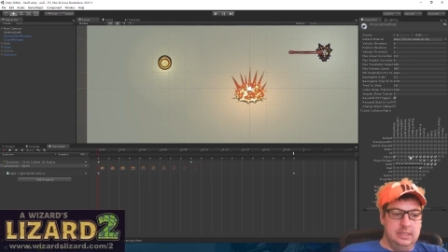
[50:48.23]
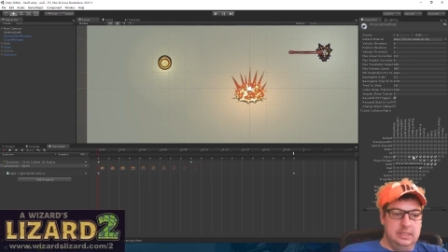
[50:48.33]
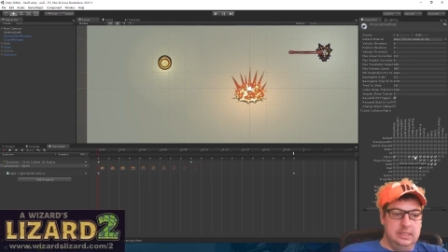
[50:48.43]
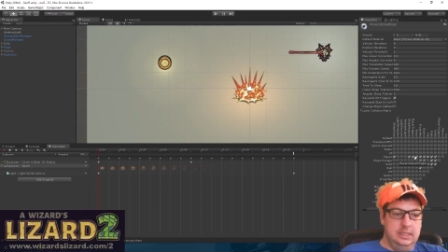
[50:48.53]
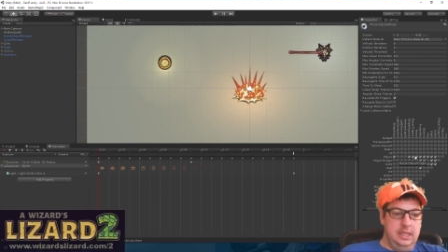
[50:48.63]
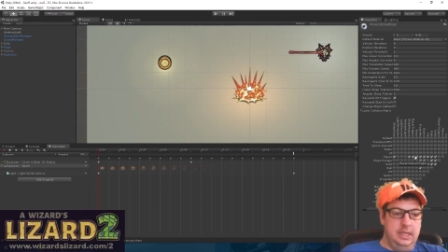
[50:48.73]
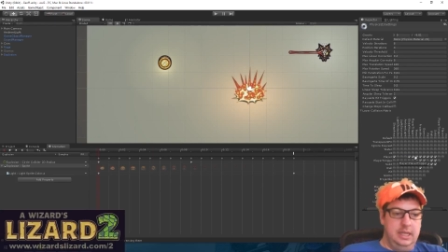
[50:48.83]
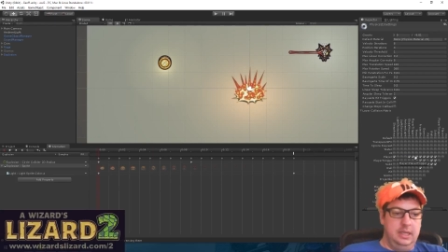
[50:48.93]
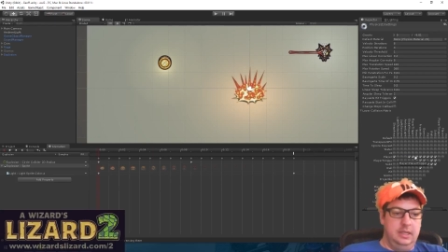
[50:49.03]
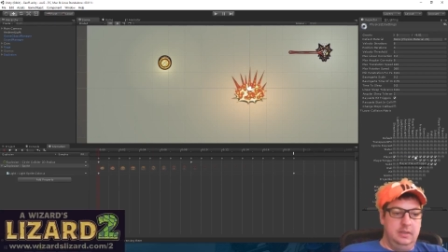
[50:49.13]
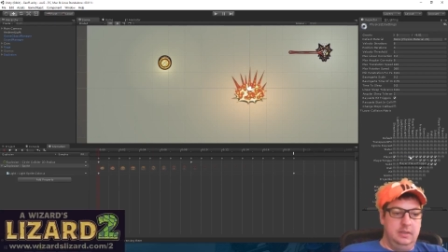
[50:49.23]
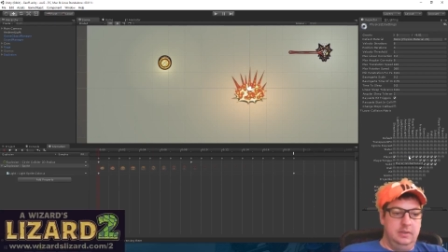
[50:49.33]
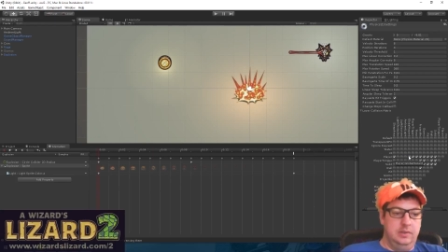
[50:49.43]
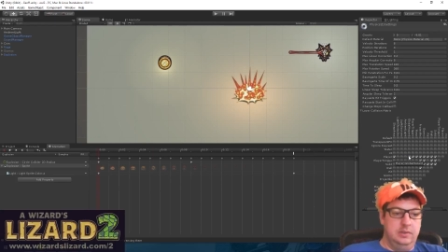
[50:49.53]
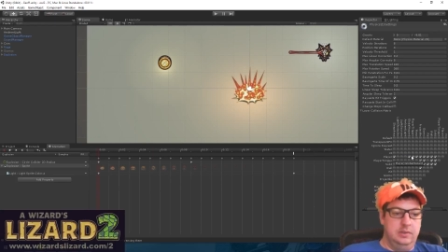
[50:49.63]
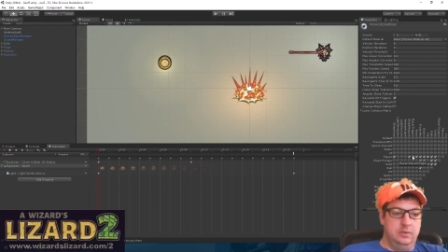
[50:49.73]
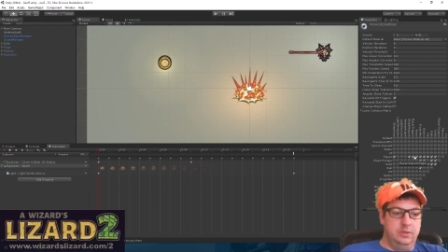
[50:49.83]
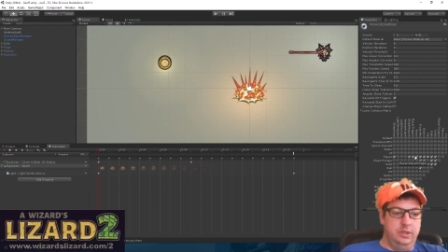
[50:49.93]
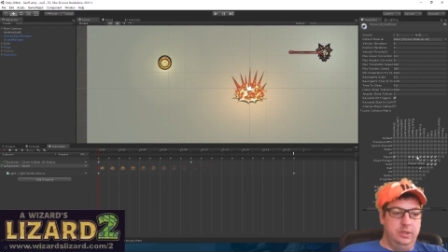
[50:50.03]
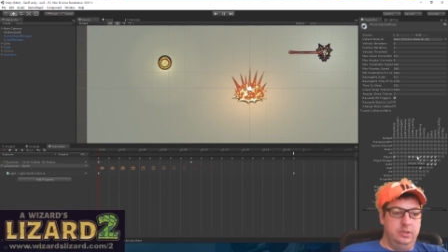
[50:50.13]
like
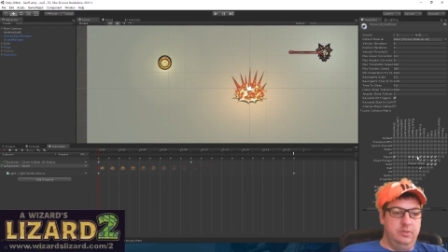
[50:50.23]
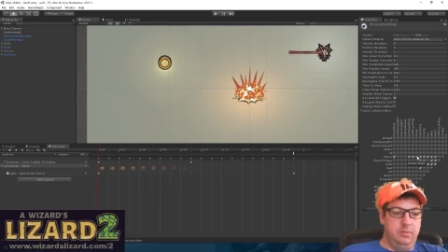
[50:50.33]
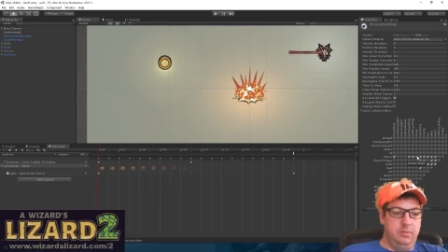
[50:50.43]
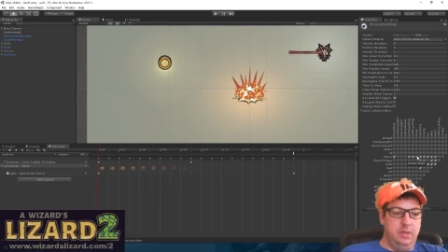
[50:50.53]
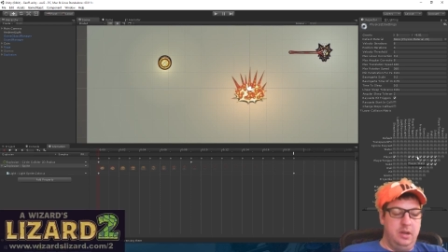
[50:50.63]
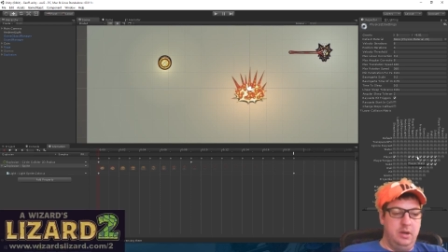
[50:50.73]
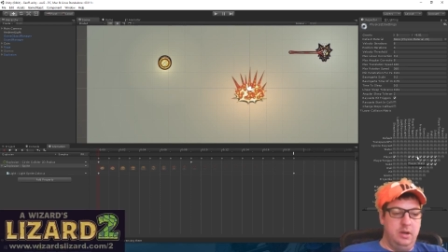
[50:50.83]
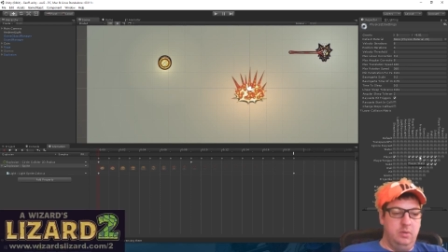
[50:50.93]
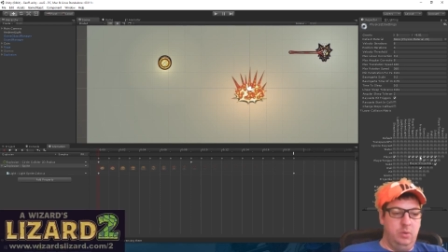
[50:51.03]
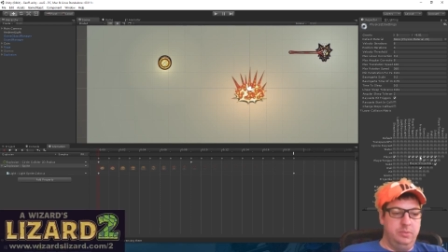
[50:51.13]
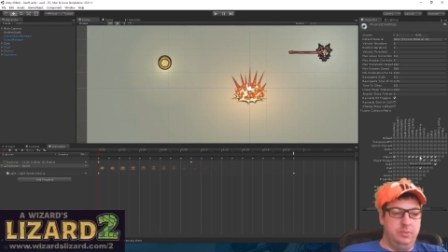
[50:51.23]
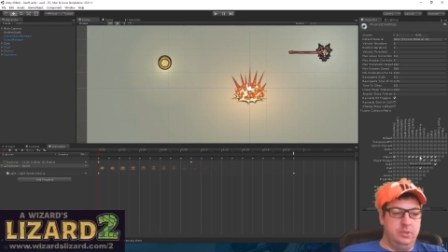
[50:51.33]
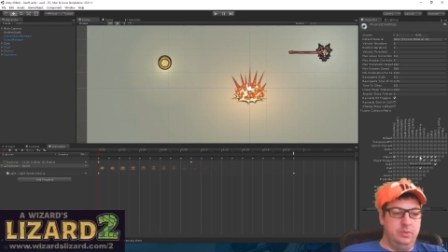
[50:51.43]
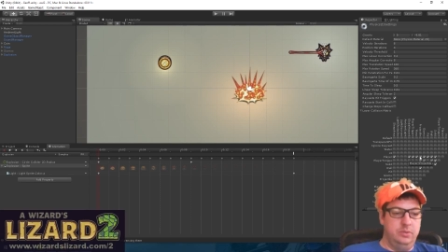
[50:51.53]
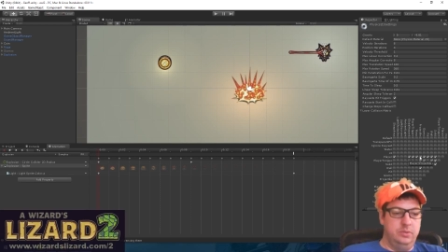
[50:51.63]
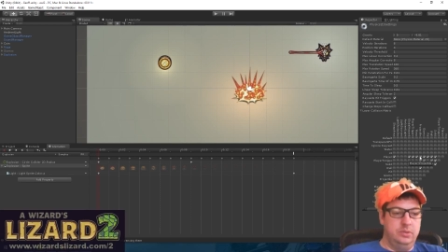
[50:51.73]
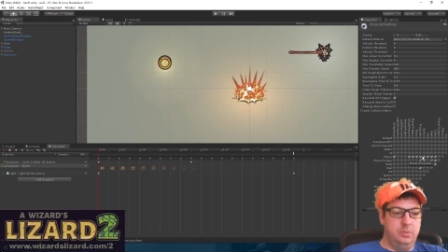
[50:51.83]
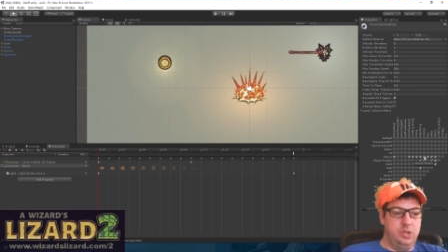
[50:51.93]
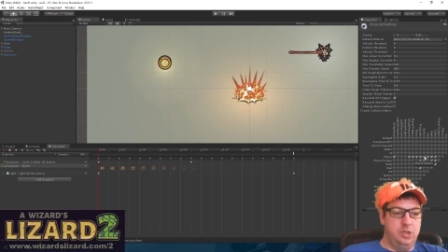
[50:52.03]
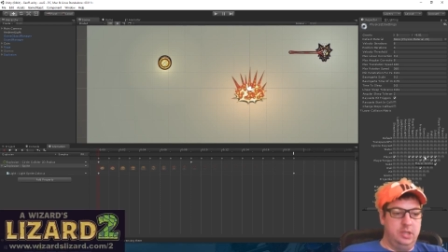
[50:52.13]
triggers for the player, warp zones,
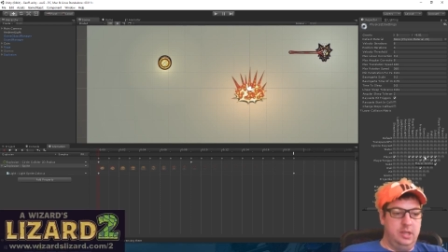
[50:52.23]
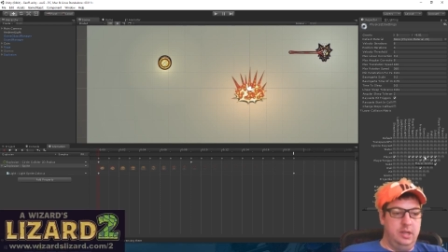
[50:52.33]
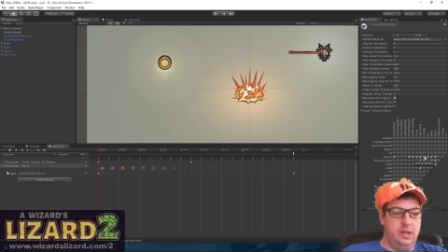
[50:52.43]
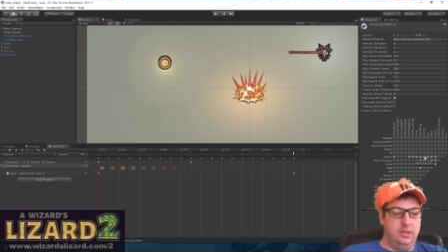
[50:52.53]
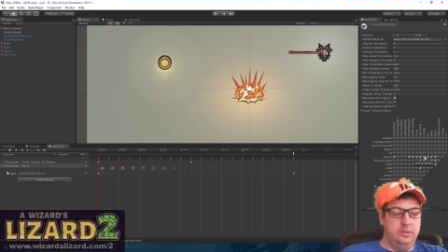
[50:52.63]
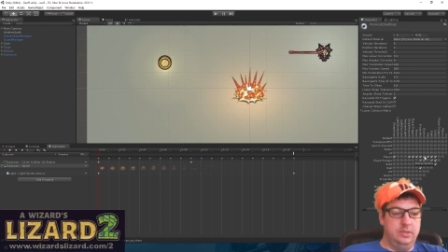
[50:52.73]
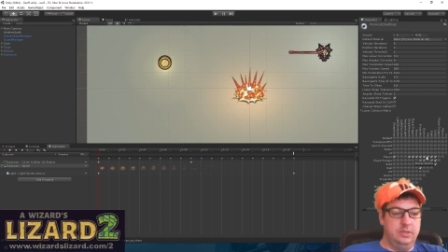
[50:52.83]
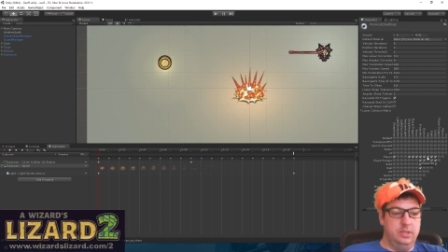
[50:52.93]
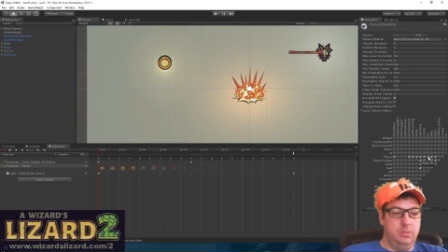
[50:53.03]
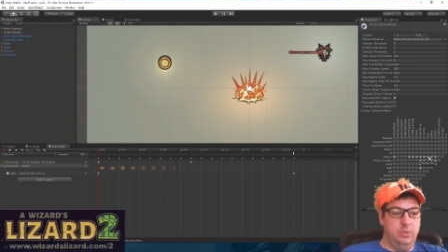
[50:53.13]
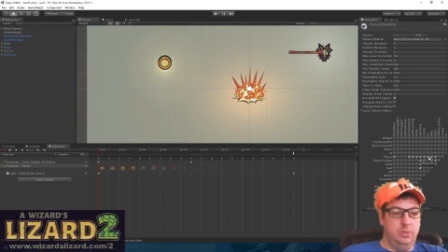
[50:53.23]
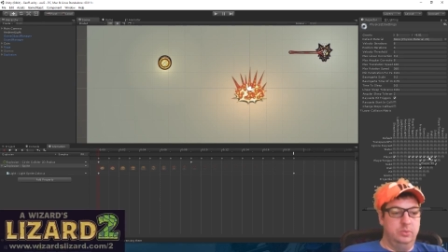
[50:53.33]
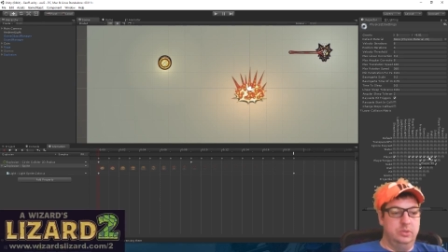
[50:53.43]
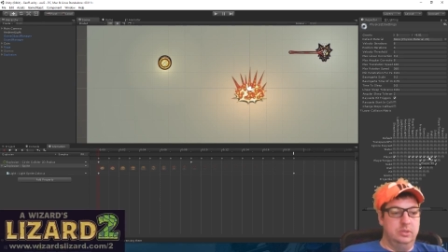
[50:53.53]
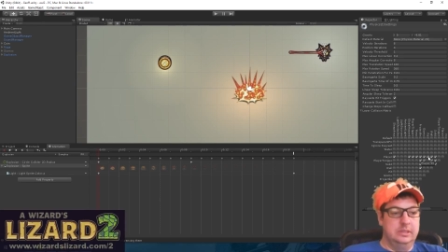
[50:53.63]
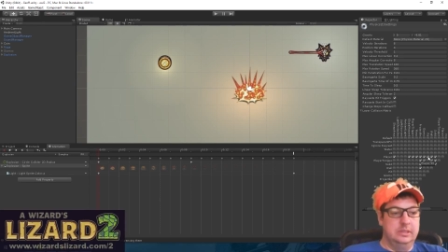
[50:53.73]
projectiles, gizmos,